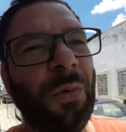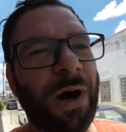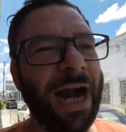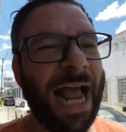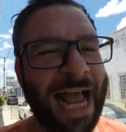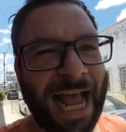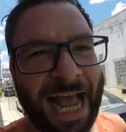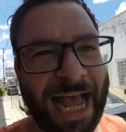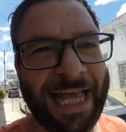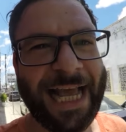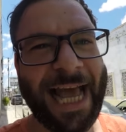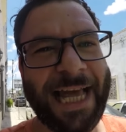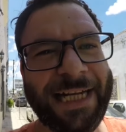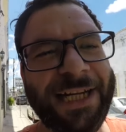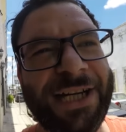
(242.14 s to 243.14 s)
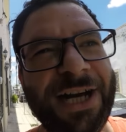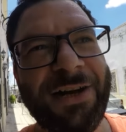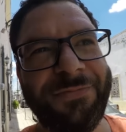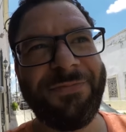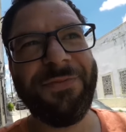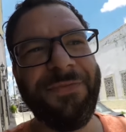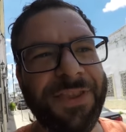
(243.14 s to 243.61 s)
where I had had
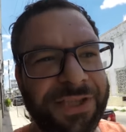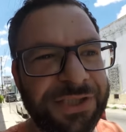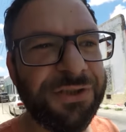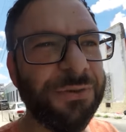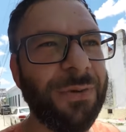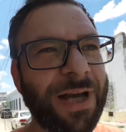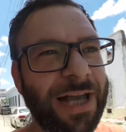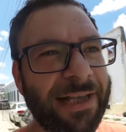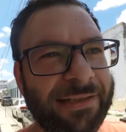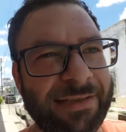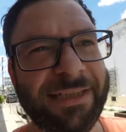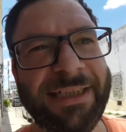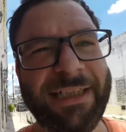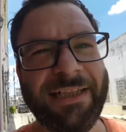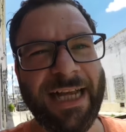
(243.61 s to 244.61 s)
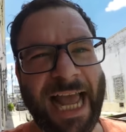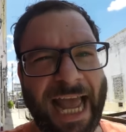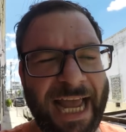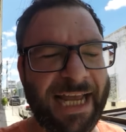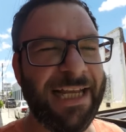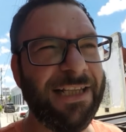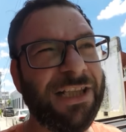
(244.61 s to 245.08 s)
enough of the US,
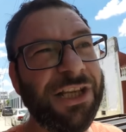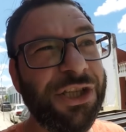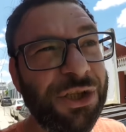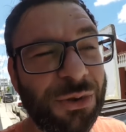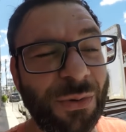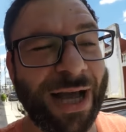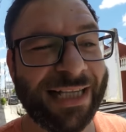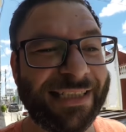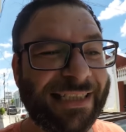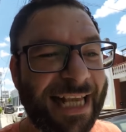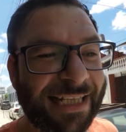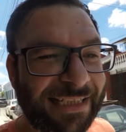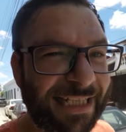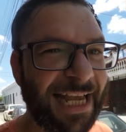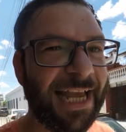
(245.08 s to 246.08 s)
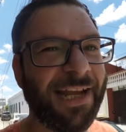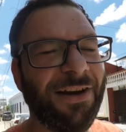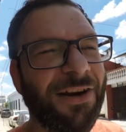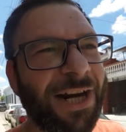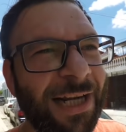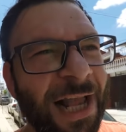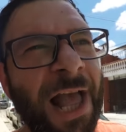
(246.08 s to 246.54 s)
the USSA,
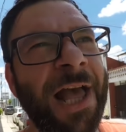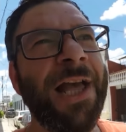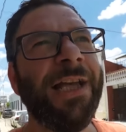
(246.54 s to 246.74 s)
all right?